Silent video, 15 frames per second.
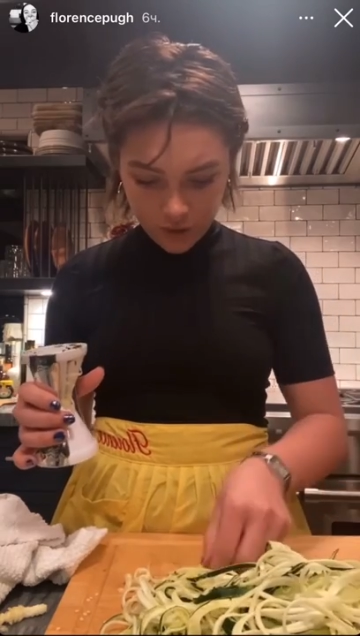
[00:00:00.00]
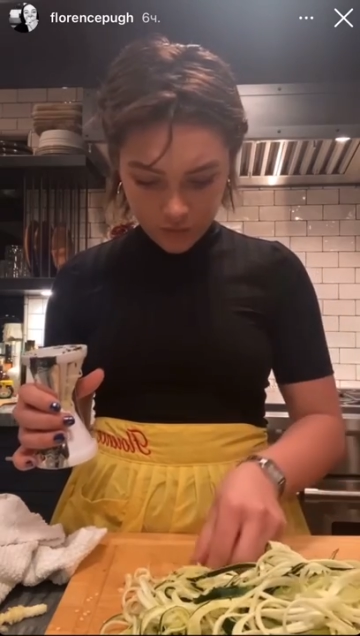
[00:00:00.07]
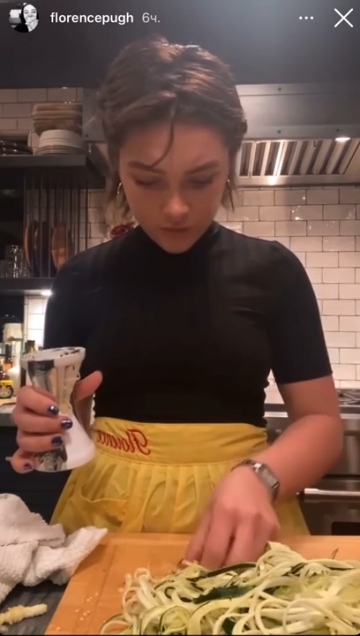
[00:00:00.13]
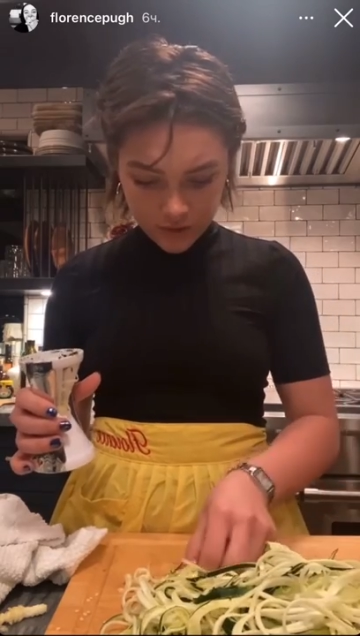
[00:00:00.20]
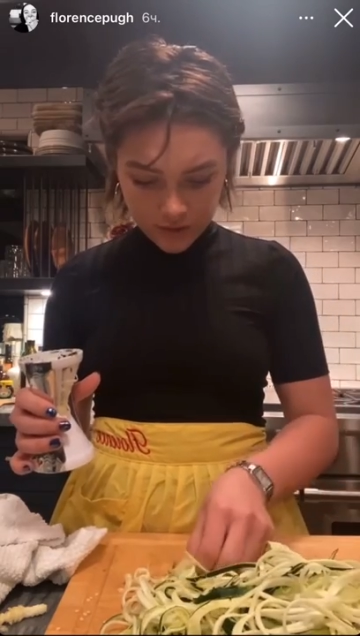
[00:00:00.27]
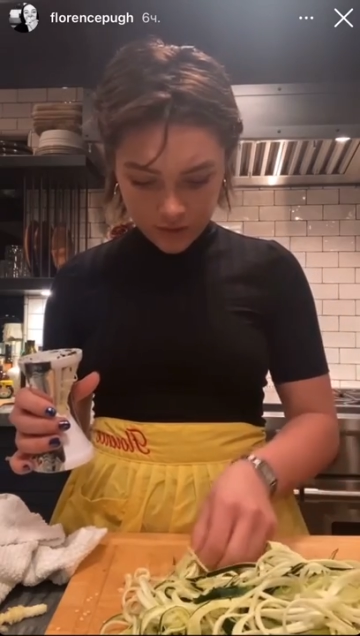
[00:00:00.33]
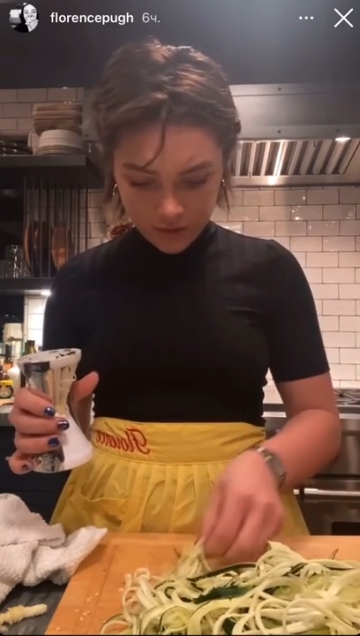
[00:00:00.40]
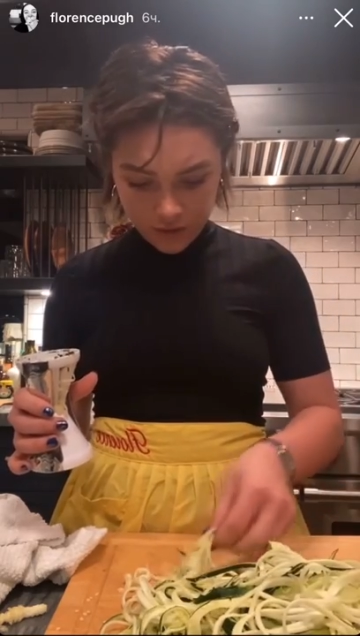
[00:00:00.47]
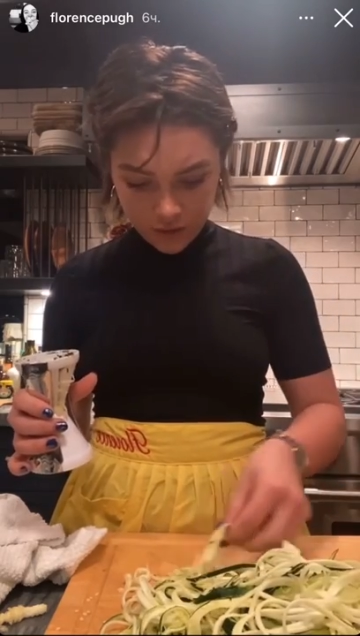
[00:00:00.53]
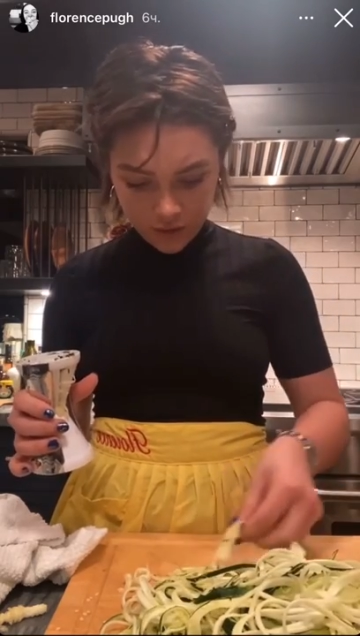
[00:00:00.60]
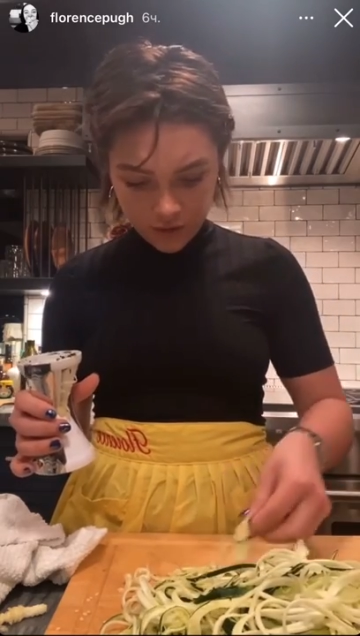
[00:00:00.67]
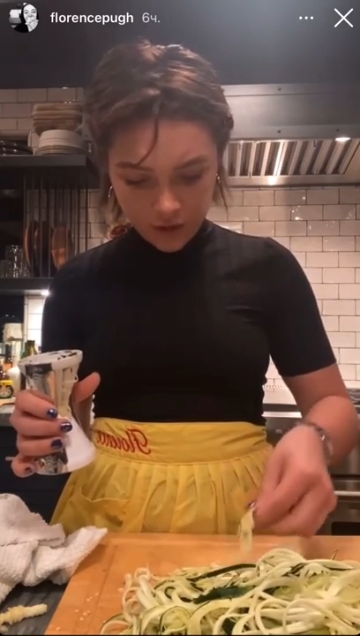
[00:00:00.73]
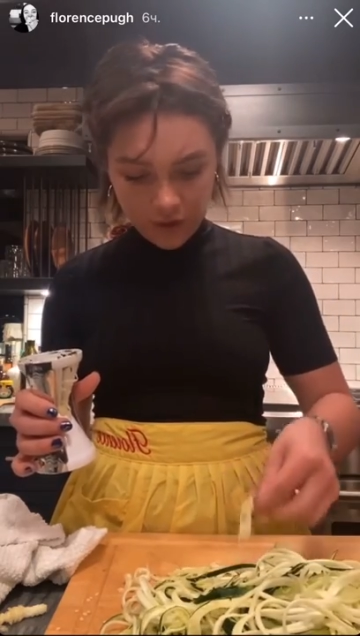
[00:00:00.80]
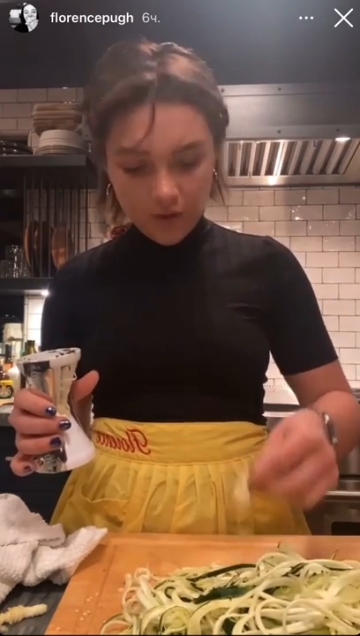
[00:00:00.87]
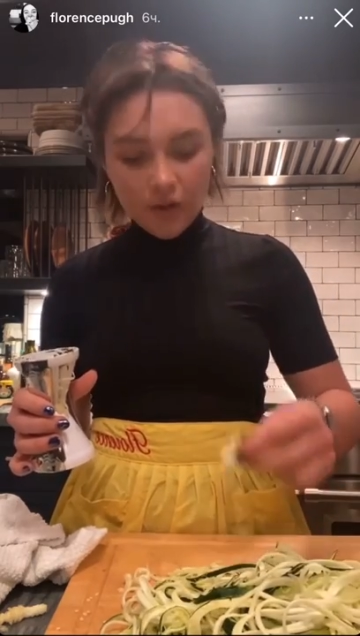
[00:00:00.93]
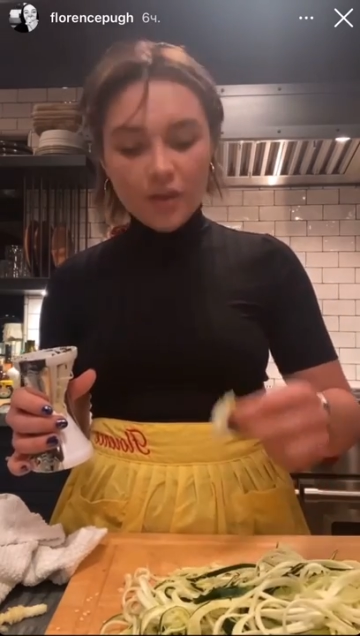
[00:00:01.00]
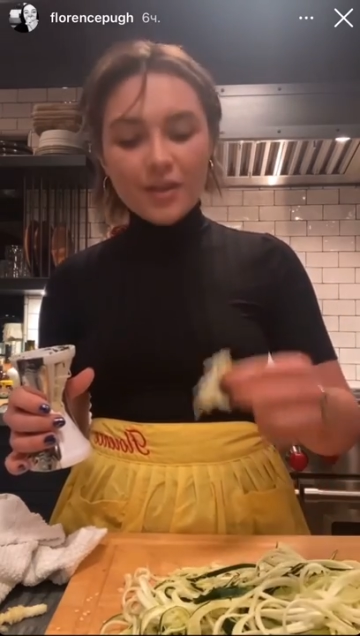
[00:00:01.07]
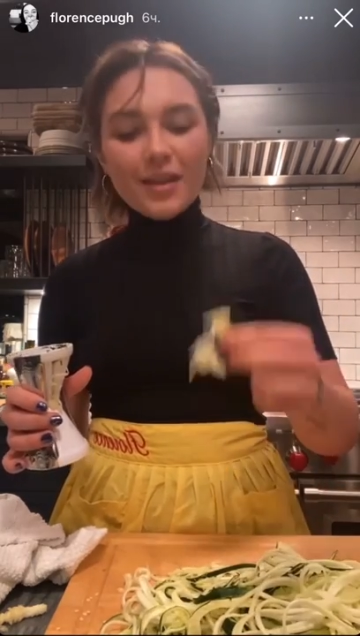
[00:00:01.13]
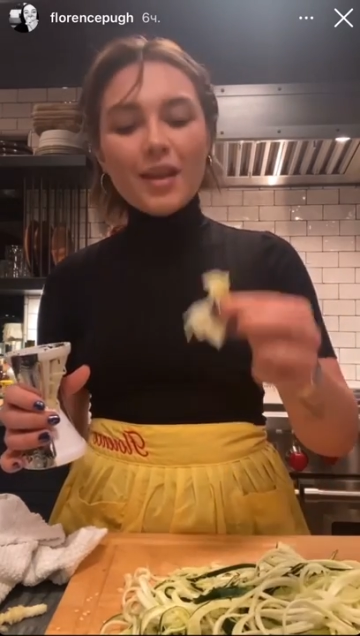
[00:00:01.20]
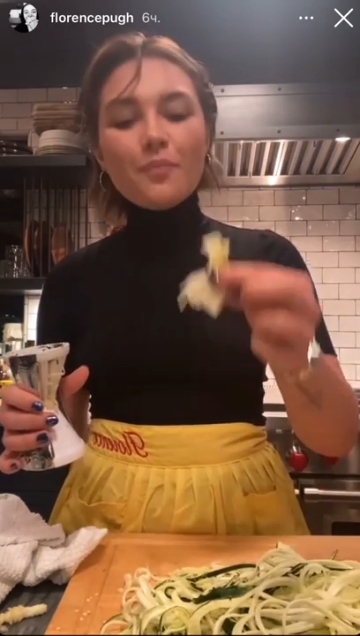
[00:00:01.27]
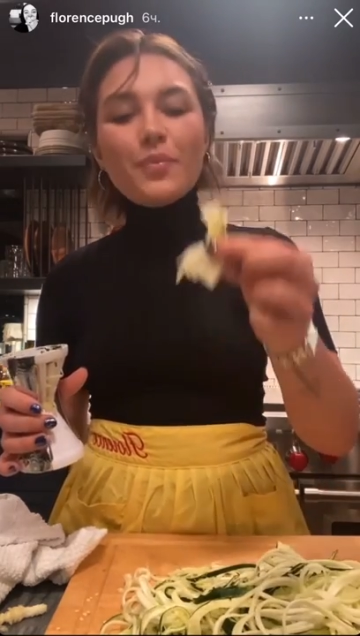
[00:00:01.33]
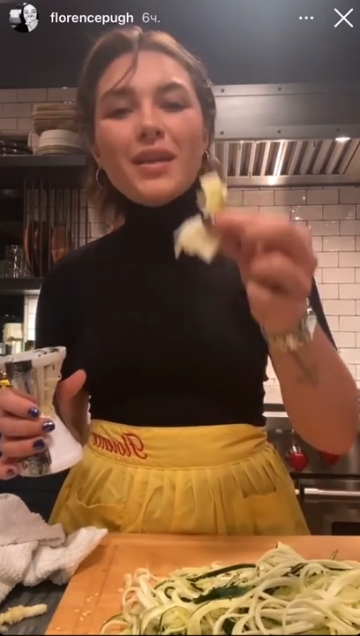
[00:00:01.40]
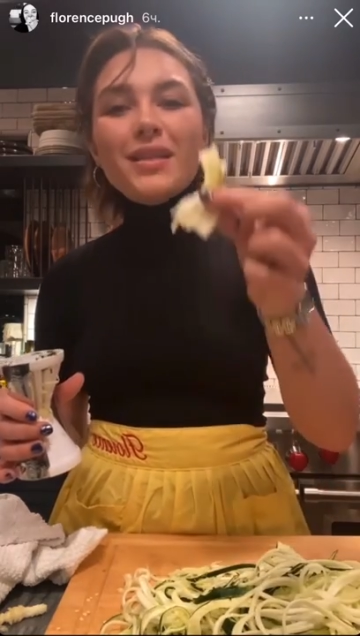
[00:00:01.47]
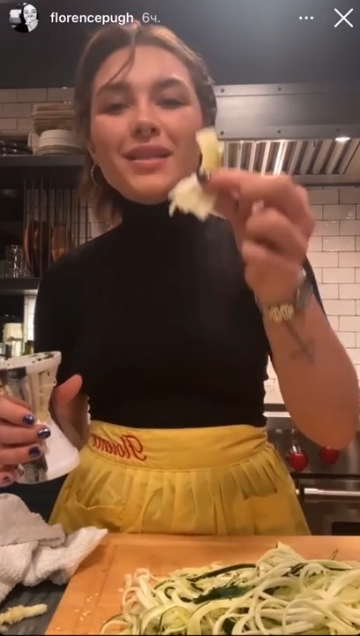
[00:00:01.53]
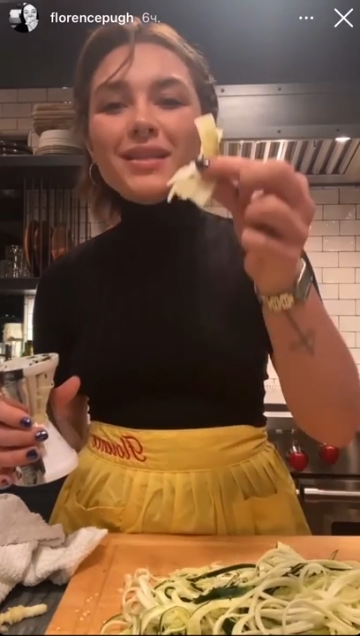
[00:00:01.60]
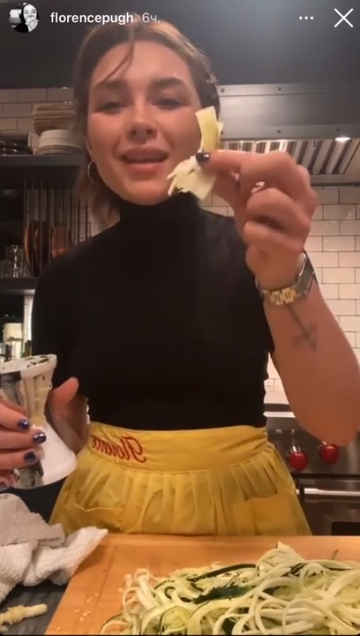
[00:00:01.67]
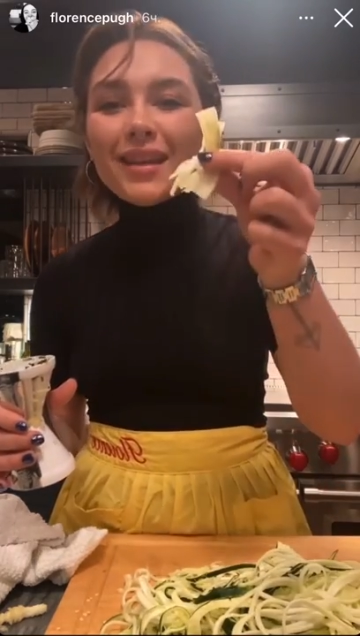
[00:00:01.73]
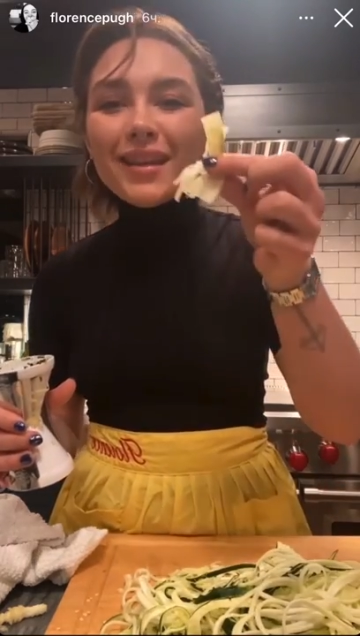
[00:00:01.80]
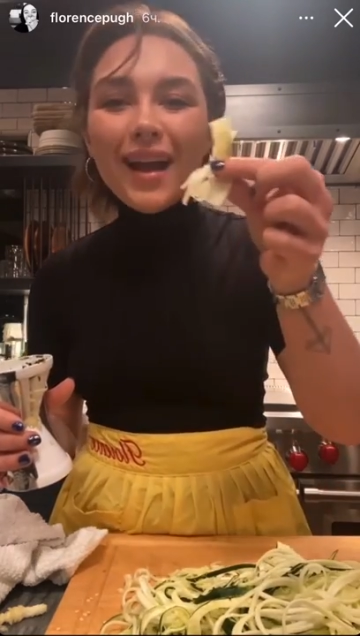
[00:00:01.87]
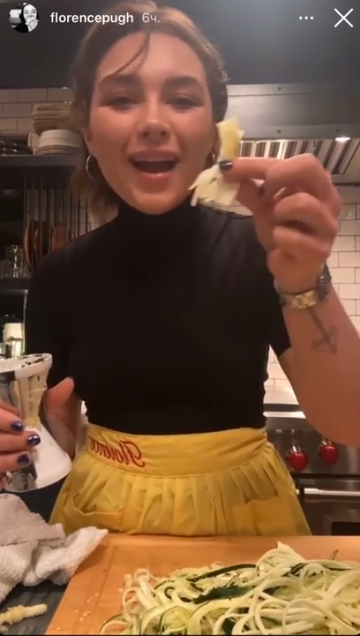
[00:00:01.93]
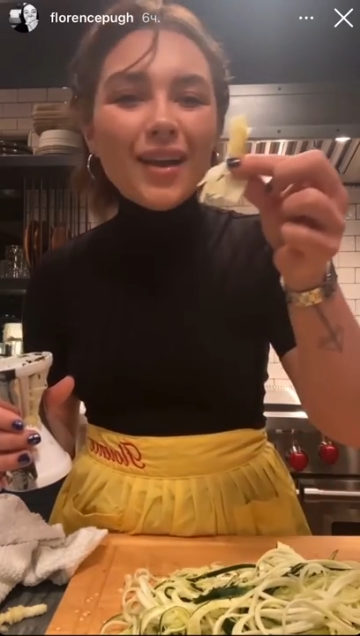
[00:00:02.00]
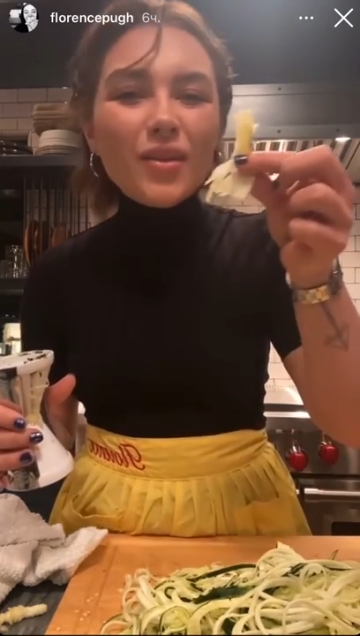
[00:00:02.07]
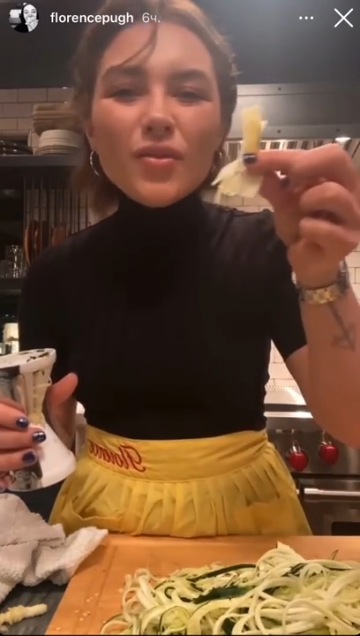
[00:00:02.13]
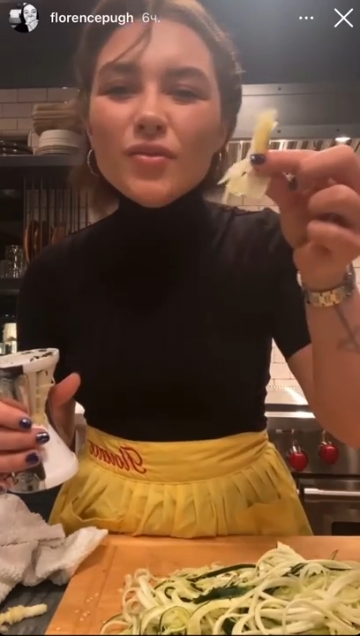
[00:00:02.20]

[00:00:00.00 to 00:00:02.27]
oh, it was so long ago. Get pieces like that.